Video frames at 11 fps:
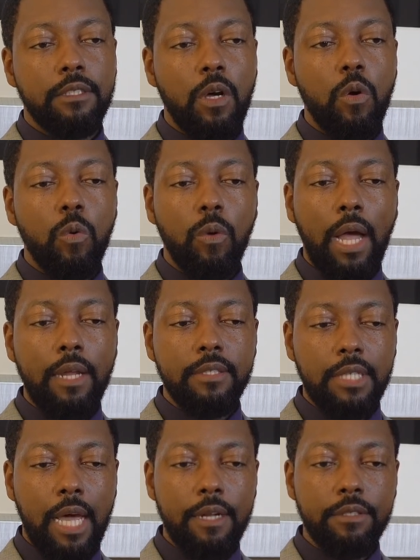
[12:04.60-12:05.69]
so I
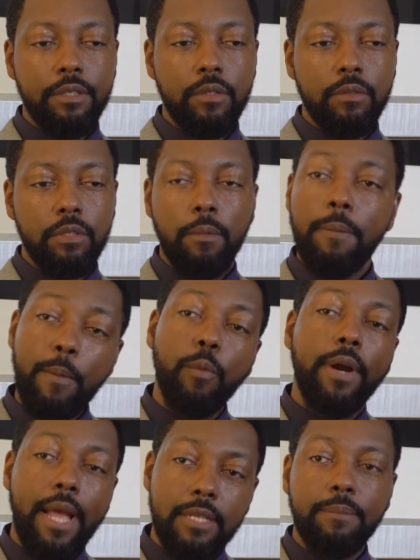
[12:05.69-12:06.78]
decided so many people
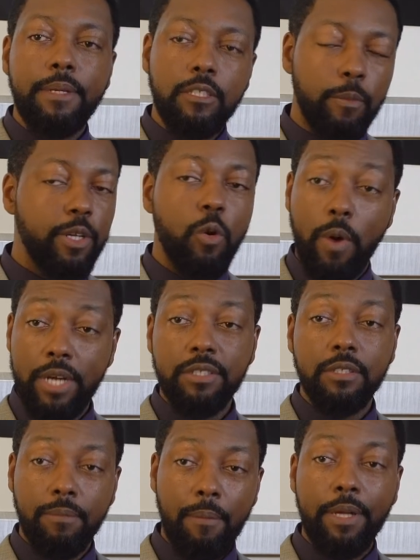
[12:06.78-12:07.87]
were asking me so many
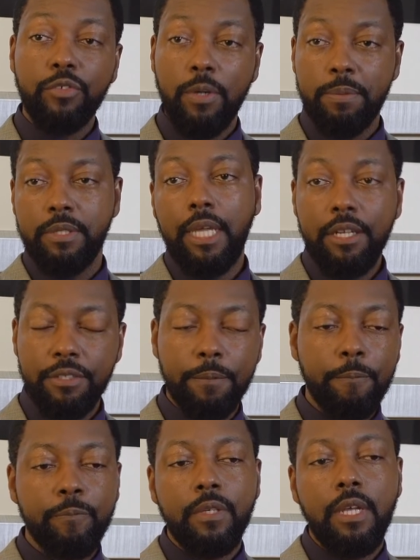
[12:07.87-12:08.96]
questions about my trips to Egypt.
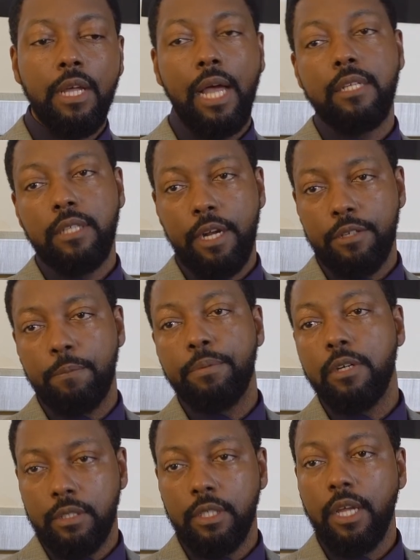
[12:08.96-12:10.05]
I decided to
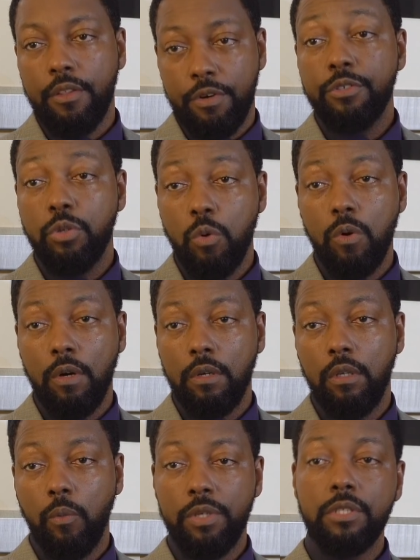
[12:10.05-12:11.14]
put together a tour,
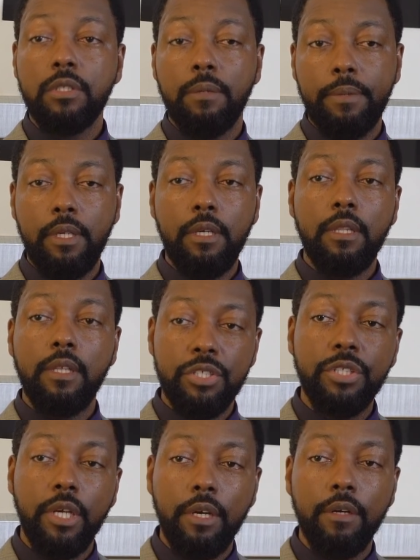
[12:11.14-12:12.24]
which is going to be
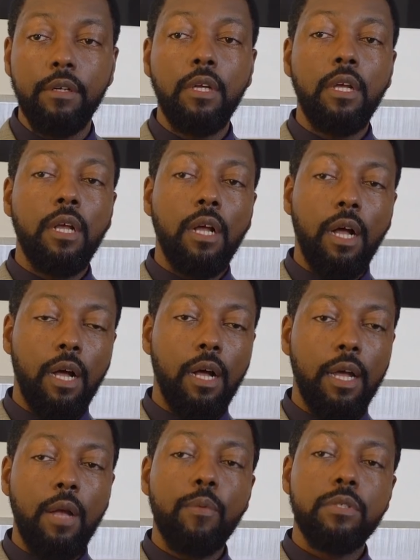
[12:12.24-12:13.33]
this year.
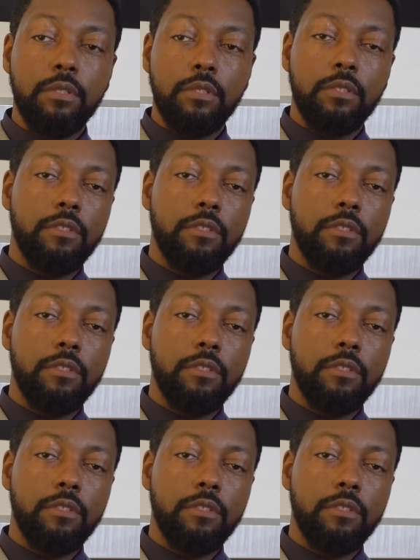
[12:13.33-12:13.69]
It was